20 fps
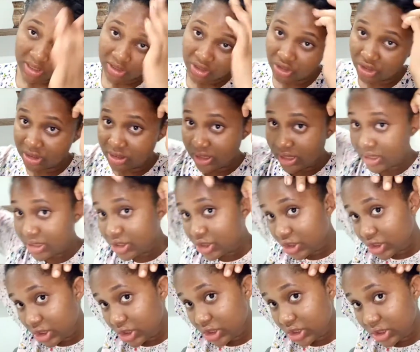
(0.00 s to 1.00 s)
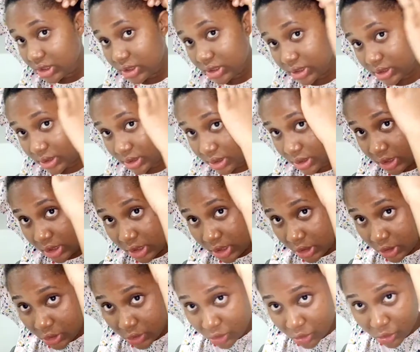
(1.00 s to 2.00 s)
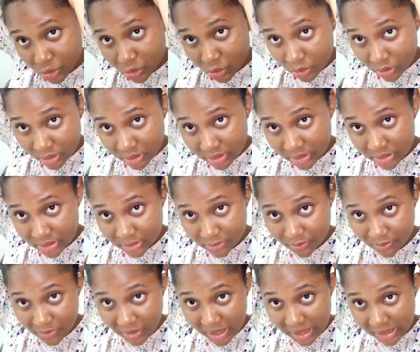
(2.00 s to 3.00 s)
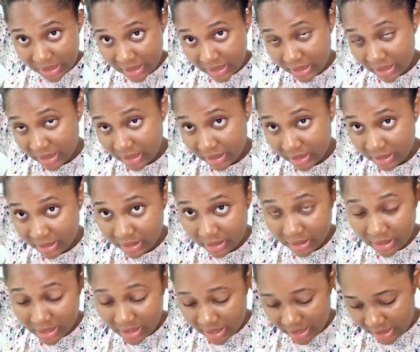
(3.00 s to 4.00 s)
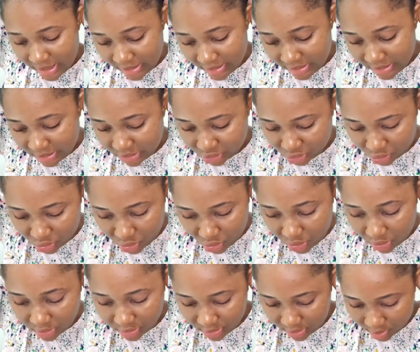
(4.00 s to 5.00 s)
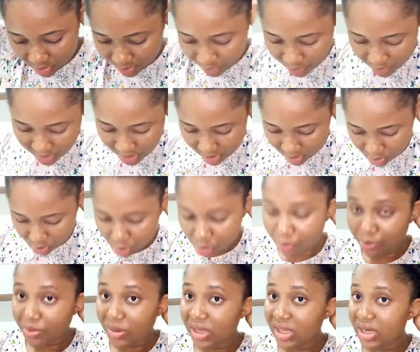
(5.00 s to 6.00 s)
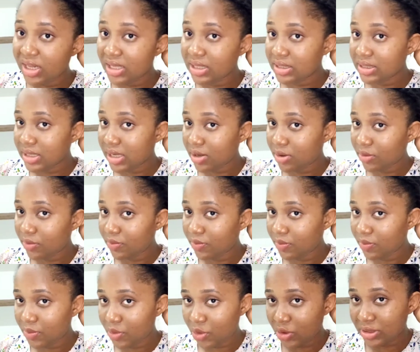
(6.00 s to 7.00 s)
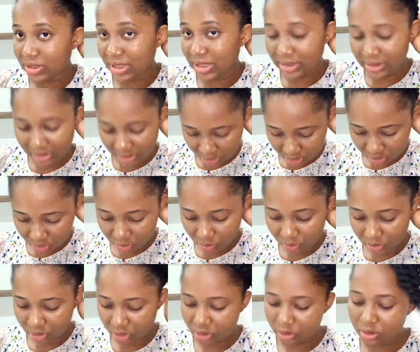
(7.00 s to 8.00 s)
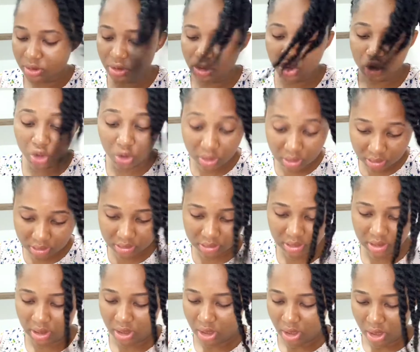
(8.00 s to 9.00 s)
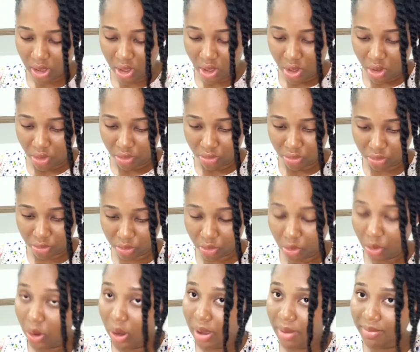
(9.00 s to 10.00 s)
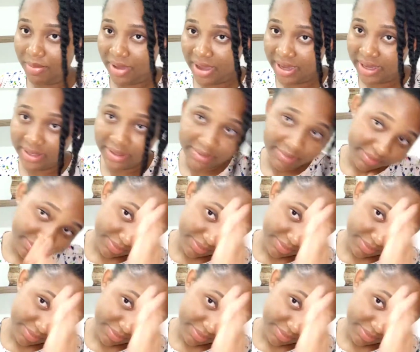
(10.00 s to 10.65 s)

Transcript: She said she just took this back and then she got a pin to pin it down because her sections were short. So are mine.